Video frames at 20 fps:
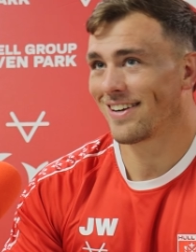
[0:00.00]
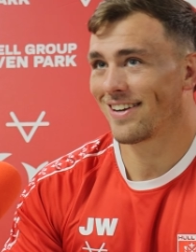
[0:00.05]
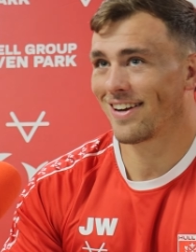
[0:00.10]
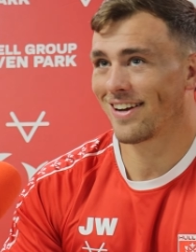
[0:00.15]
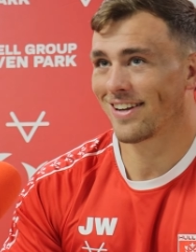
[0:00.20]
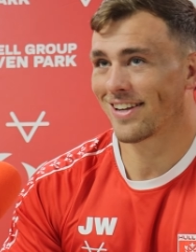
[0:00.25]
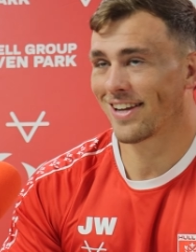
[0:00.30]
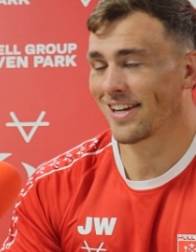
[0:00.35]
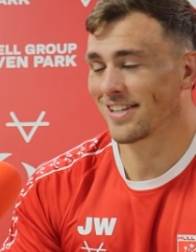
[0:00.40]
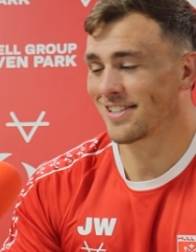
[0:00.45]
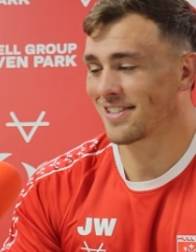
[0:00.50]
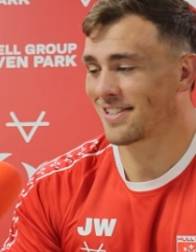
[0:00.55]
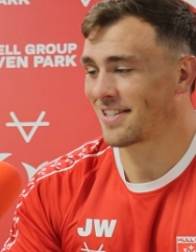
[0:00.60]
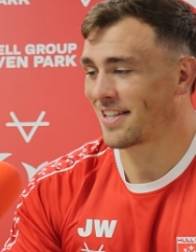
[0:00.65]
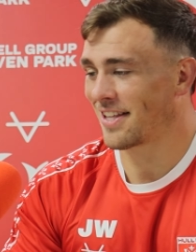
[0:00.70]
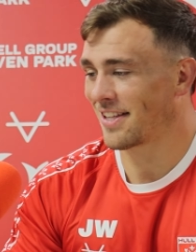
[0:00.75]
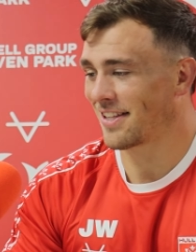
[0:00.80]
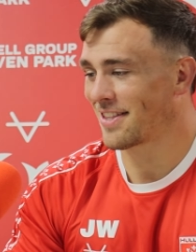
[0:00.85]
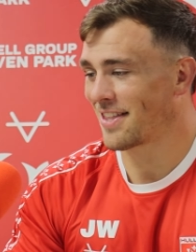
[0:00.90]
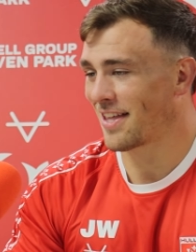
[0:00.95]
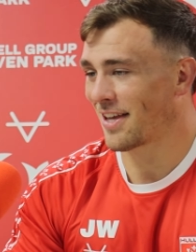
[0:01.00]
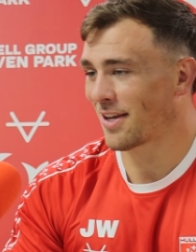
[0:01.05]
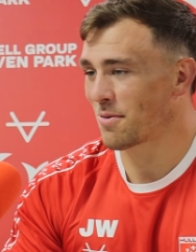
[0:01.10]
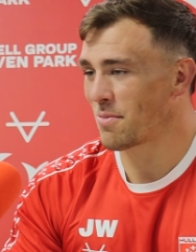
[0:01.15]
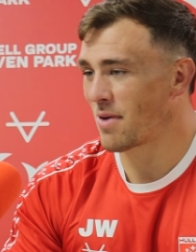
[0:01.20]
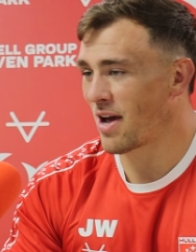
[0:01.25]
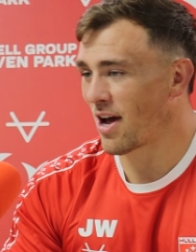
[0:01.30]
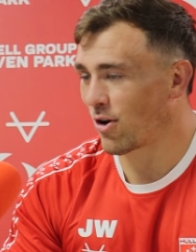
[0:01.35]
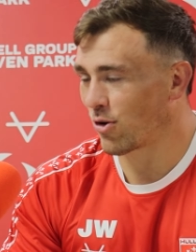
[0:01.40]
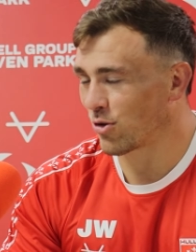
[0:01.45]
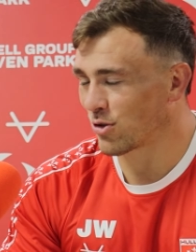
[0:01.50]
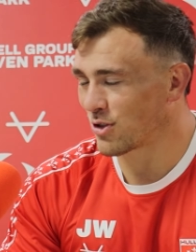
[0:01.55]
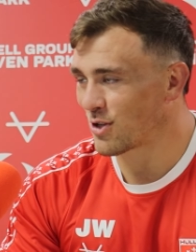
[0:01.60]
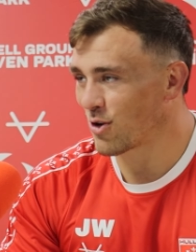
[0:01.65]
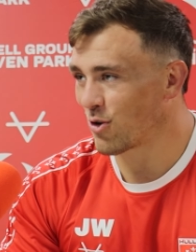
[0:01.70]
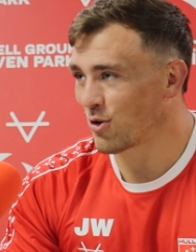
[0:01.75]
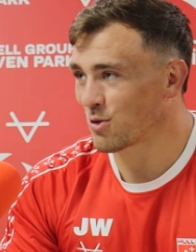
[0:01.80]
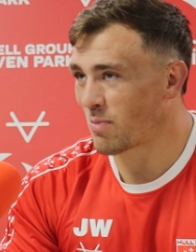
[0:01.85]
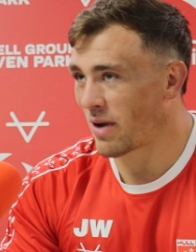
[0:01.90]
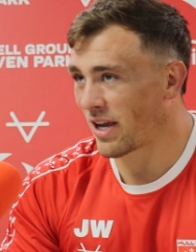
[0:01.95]
I guess, think about
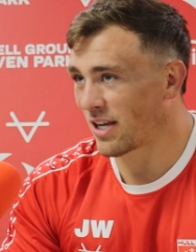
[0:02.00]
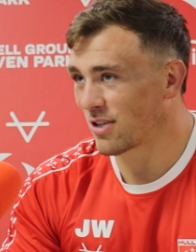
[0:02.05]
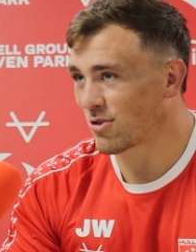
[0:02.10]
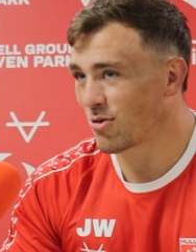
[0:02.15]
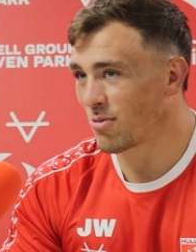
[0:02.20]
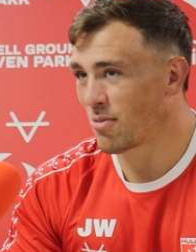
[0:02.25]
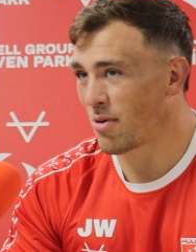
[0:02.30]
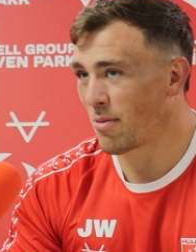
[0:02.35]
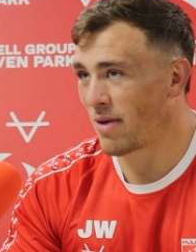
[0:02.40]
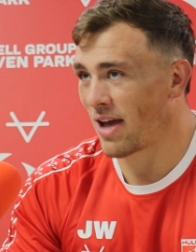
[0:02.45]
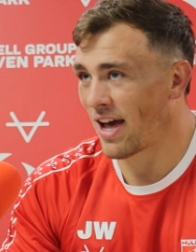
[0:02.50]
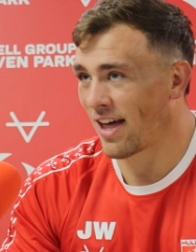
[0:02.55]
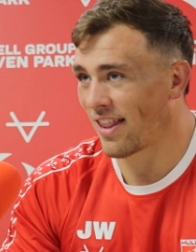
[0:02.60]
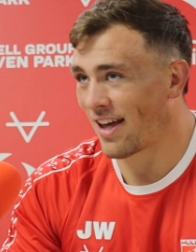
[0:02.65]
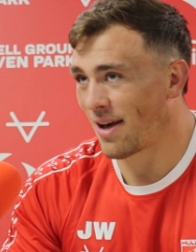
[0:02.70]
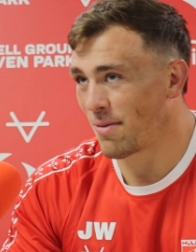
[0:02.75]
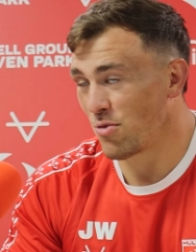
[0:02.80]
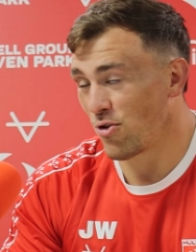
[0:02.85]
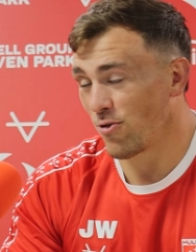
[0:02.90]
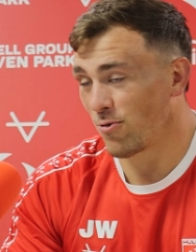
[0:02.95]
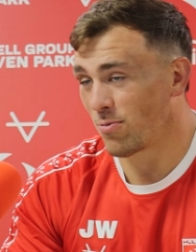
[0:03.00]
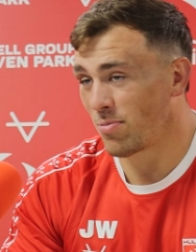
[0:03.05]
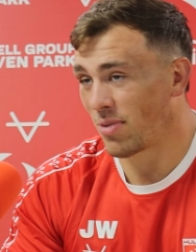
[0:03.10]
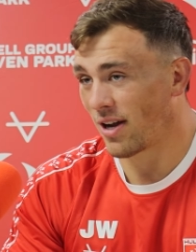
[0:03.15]
or speak to him about that move.